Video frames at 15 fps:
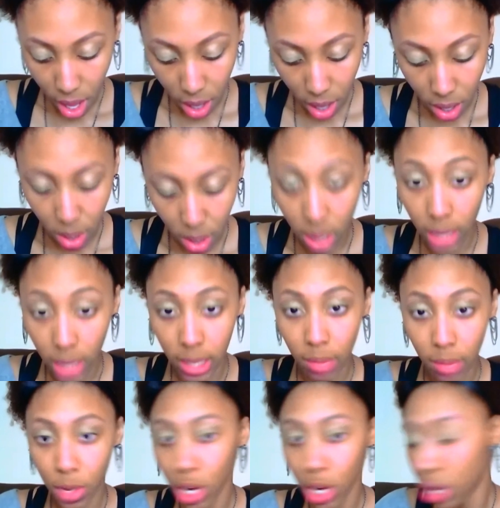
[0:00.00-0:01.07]
So the next thing I'm
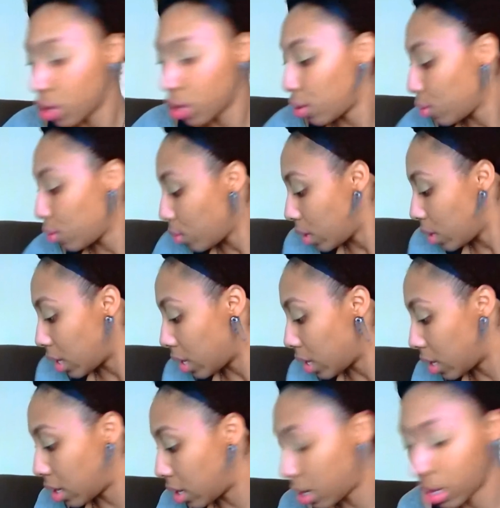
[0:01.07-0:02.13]
going to do
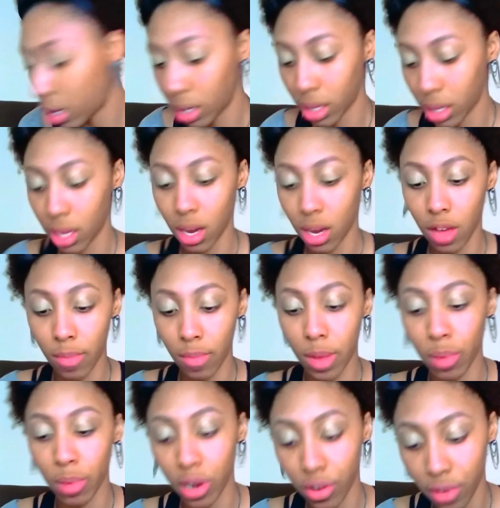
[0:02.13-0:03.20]
is clean off my
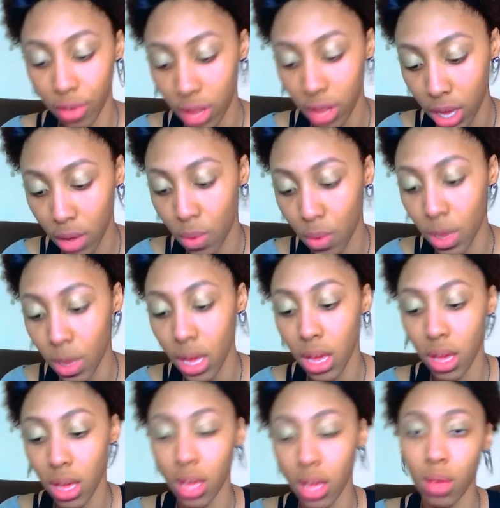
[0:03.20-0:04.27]
brush really quick
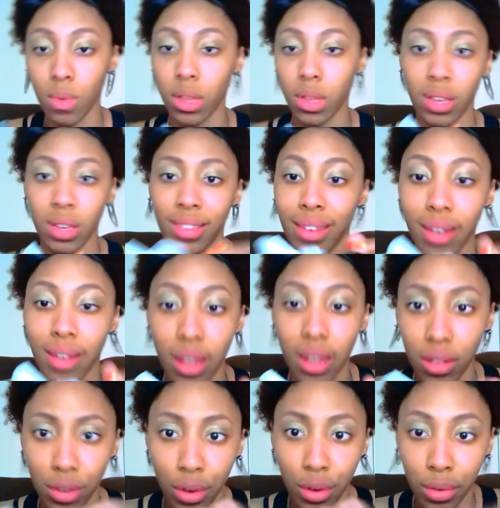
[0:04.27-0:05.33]
with just a
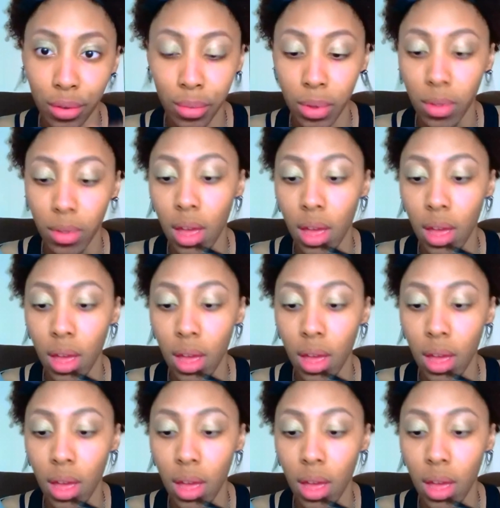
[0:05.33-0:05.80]
nice little